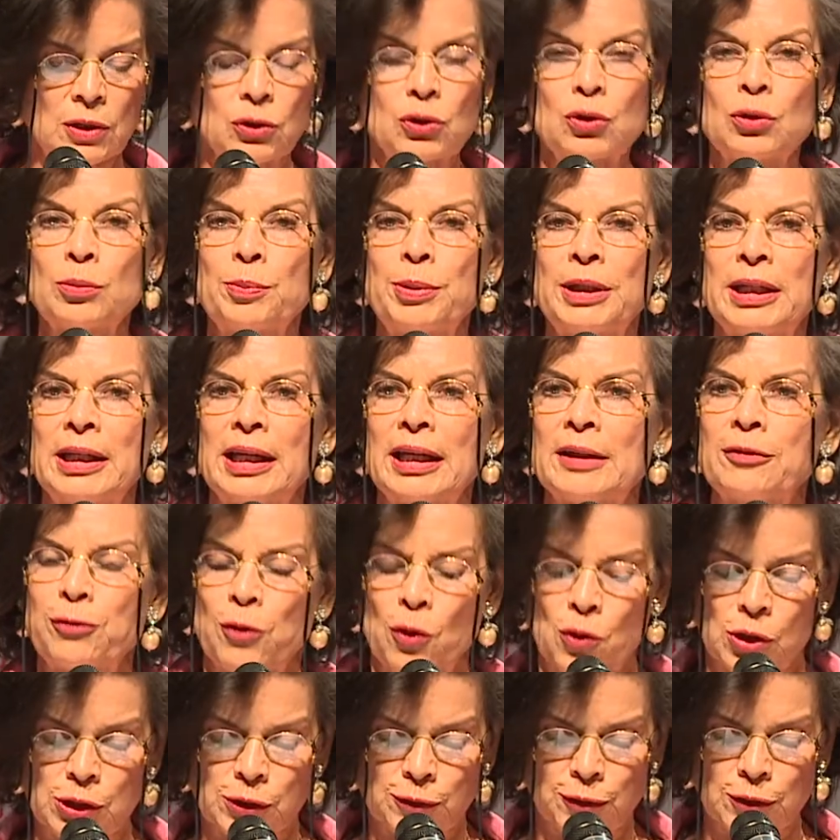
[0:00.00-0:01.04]
to be a
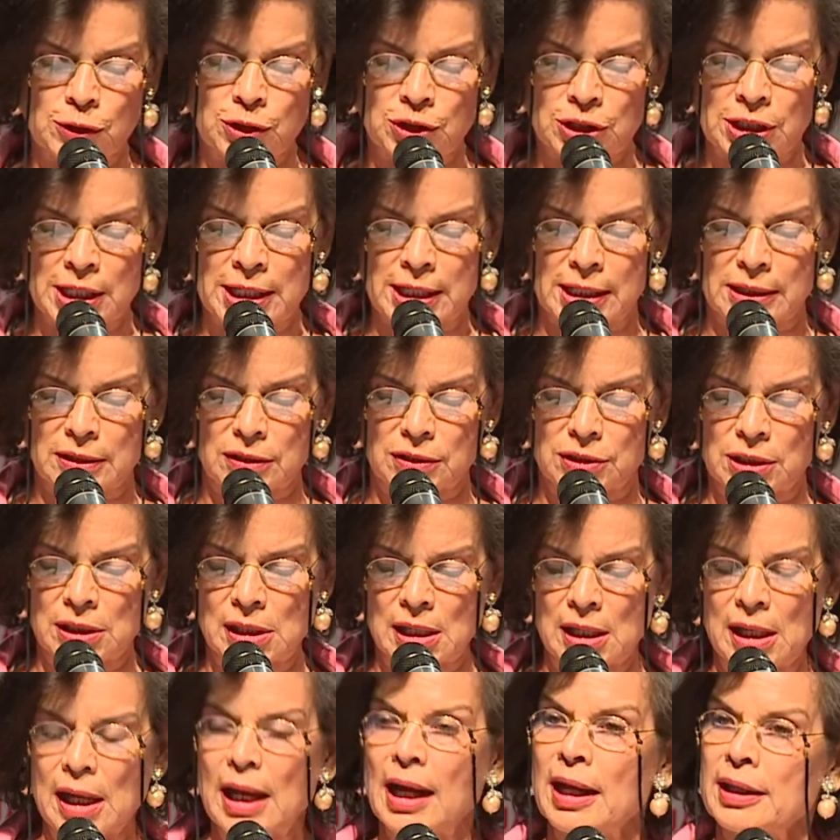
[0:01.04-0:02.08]
force for change
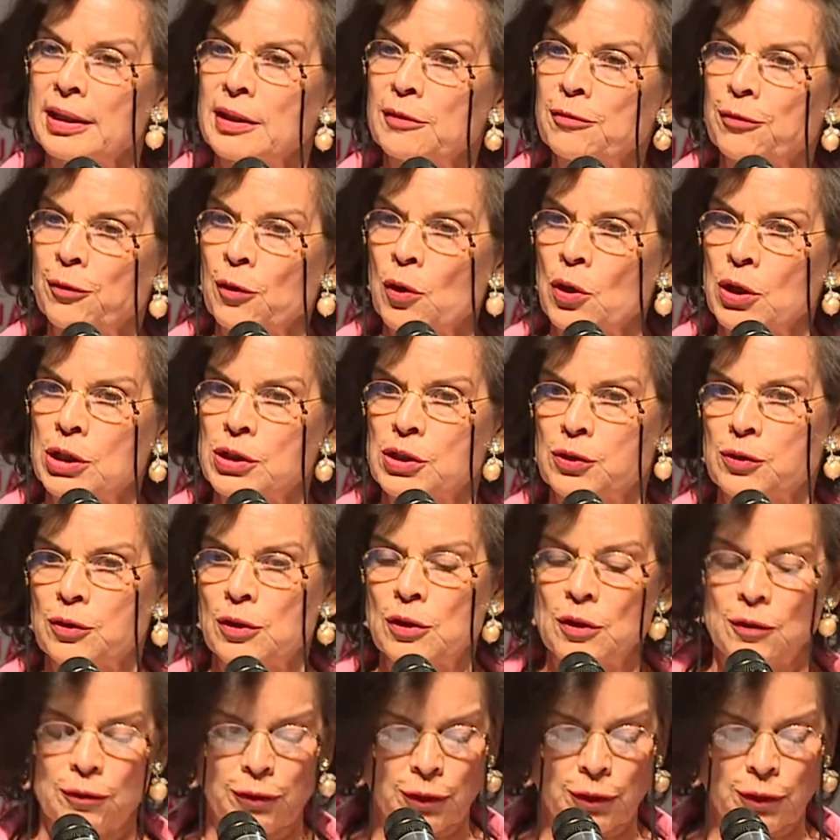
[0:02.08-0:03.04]
and a voice